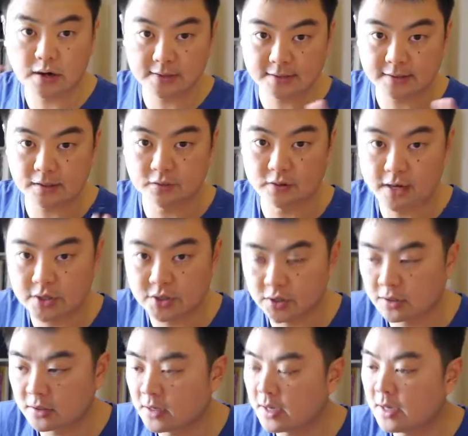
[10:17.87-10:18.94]

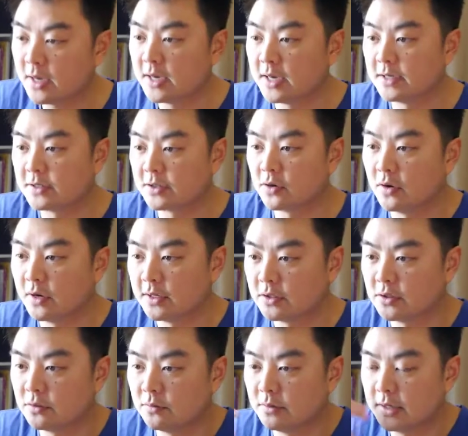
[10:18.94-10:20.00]
acceleration is going
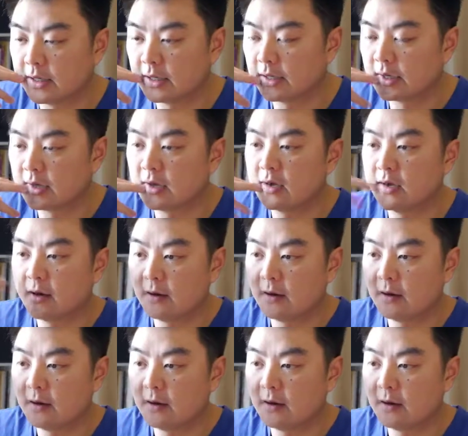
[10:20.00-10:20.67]
to be